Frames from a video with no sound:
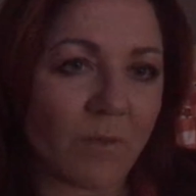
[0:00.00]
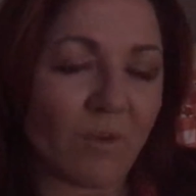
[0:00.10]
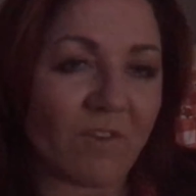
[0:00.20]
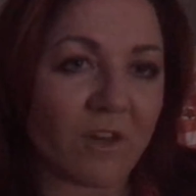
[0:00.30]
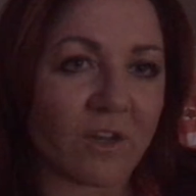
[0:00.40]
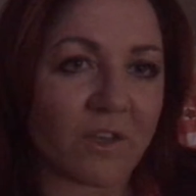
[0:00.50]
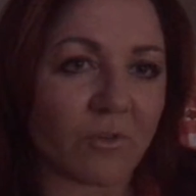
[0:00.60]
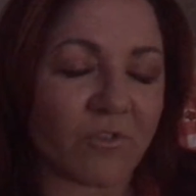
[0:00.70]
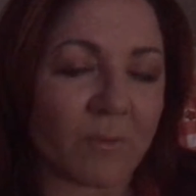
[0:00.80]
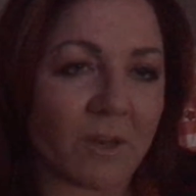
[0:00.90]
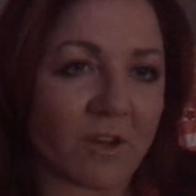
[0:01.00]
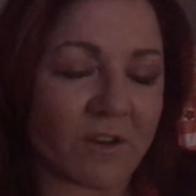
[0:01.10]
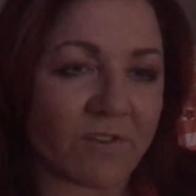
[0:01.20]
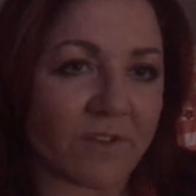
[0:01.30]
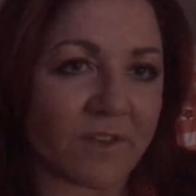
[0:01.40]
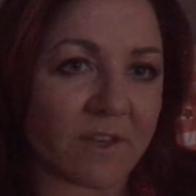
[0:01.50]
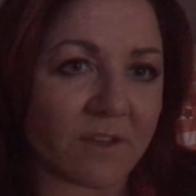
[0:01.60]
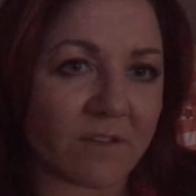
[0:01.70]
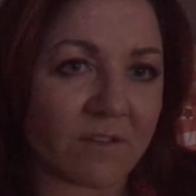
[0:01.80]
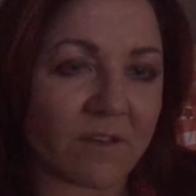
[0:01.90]
we have a lot of guilt from a lot of different
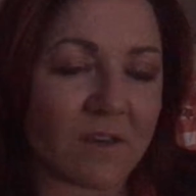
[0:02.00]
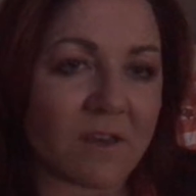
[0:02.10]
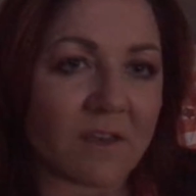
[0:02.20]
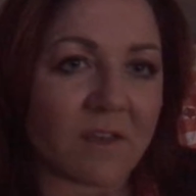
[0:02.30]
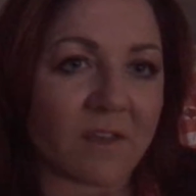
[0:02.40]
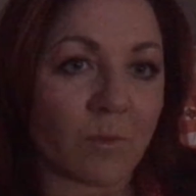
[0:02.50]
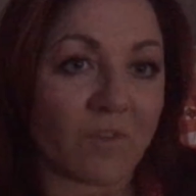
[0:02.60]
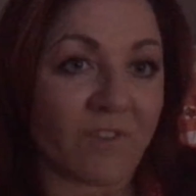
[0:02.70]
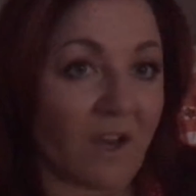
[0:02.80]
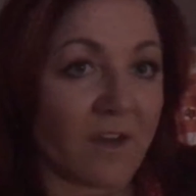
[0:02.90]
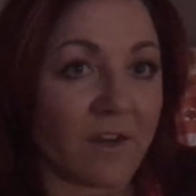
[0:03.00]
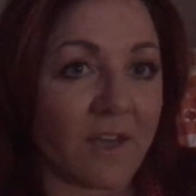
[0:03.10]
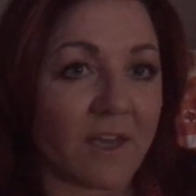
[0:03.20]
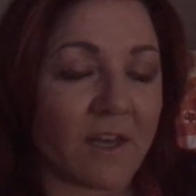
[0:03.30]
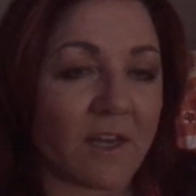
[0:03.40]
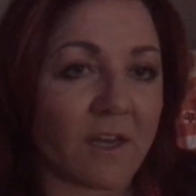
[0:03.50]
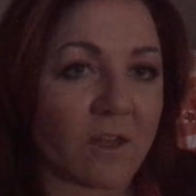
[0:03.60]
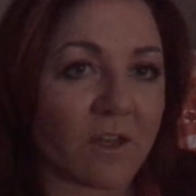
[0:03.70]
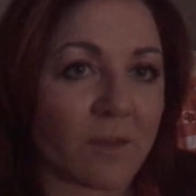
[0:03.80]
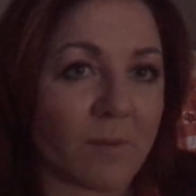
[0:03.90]
things that we've done, and a
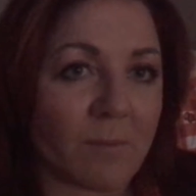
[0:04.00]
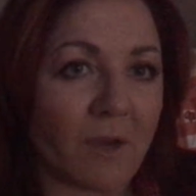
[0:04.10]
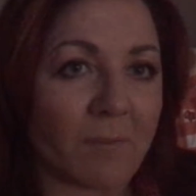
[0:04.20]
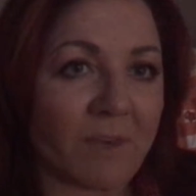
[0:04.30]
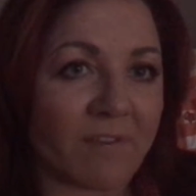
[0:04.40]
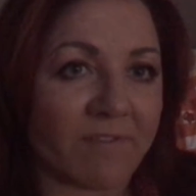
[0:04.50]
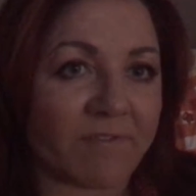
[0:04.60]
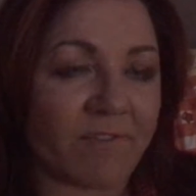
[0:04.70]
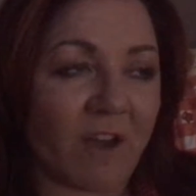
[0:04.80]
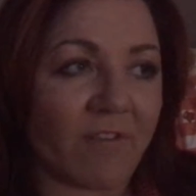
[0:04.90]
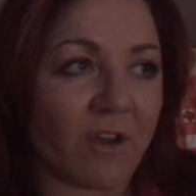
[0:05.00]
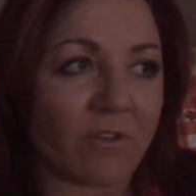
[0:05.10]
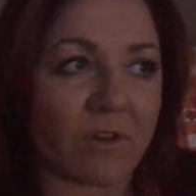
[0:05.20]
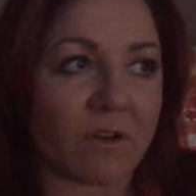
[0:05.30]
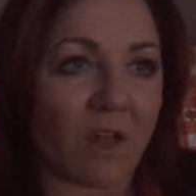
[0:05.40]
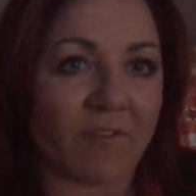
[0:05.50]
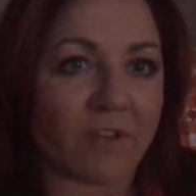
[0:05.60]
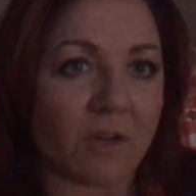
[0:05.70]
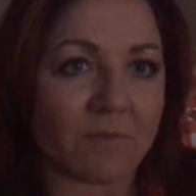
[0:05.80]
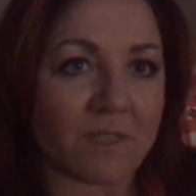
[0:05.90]
lot of them, it might be 500
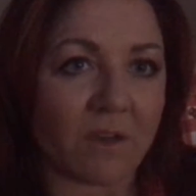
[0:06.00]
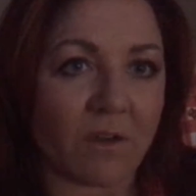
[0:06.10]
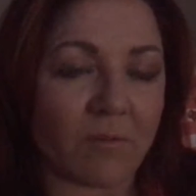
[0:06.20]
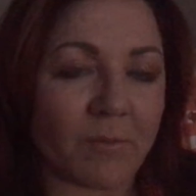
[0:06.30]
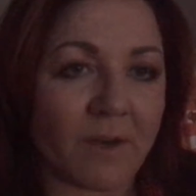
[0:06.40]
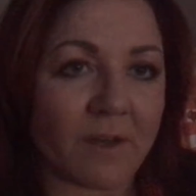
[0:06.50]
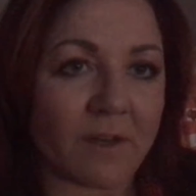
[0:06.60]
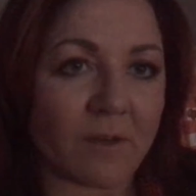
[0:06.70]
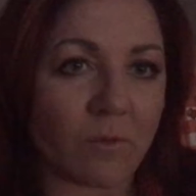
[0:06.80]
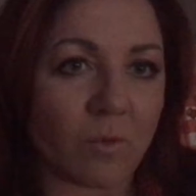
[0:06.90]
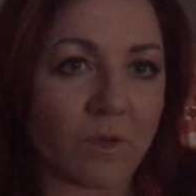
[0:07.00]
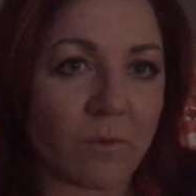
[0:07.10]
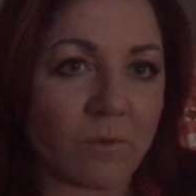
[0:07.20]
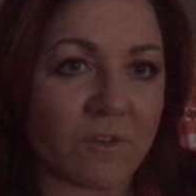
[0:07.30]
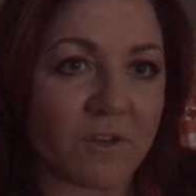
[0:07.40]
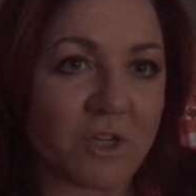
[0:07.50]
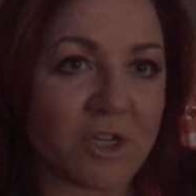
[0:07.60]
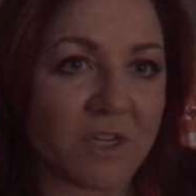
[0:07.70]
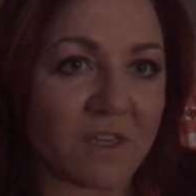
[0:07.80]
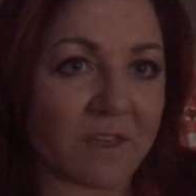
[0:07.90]
lifetimes ago, but we did
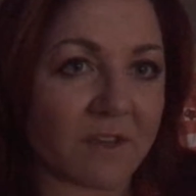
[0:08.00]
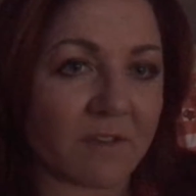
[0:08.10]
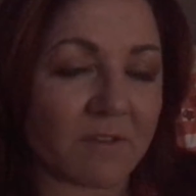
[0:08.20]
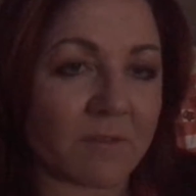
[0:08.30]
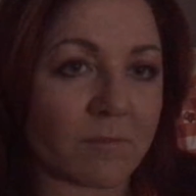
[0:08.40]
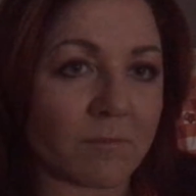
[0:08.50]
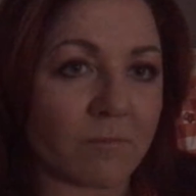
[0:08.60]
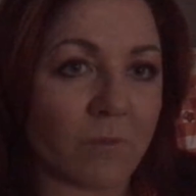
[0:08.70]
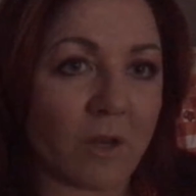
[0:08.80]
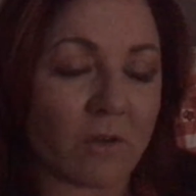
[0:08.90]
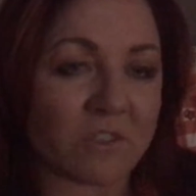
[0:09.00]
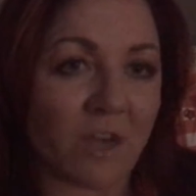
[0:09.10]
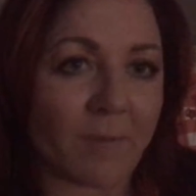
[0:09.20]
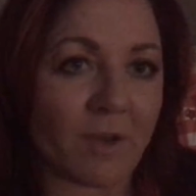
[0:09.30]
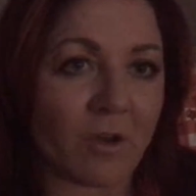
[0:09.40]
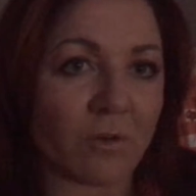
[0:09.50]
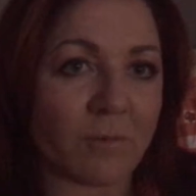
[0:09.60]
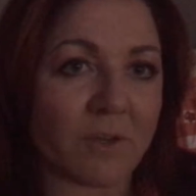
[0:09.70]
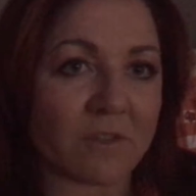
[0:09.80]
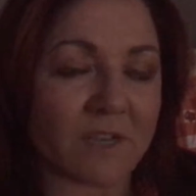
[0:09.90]
shitty things a long time ago
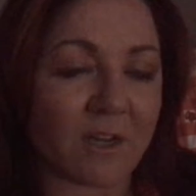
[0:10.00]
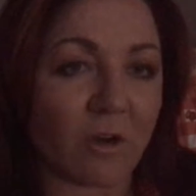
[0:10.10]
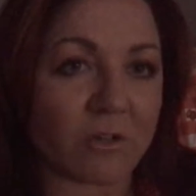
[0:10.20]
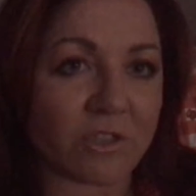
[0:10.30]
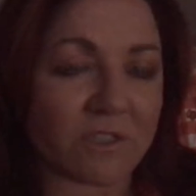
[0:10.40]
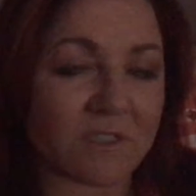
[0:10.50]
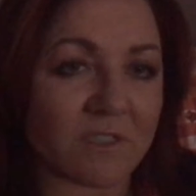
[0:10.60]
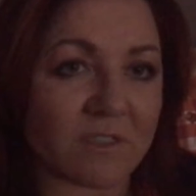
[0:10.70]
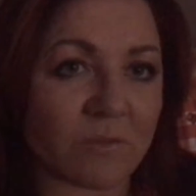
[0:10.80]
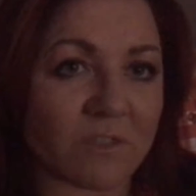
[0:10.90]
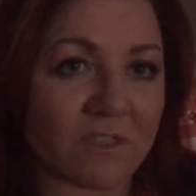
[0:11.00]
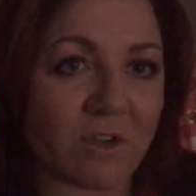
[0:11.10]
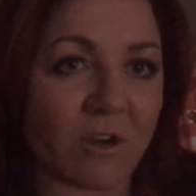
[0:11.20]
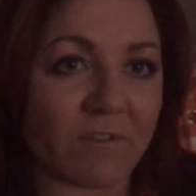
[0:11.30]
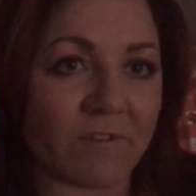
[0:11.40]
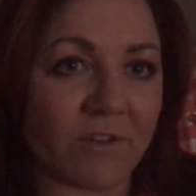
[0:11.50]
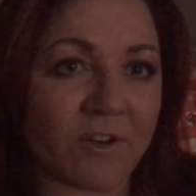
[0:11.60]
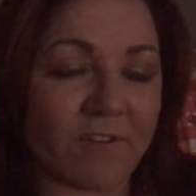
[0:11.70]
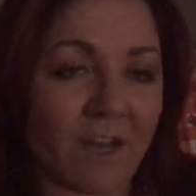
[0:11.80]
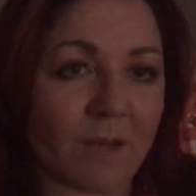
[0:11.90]
because our consciousness was not very
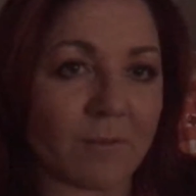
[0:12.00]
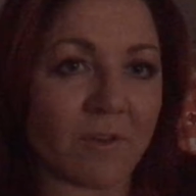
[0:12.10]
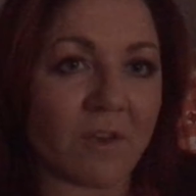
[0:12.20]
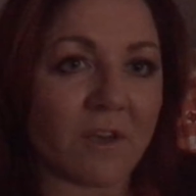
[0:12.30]
developed.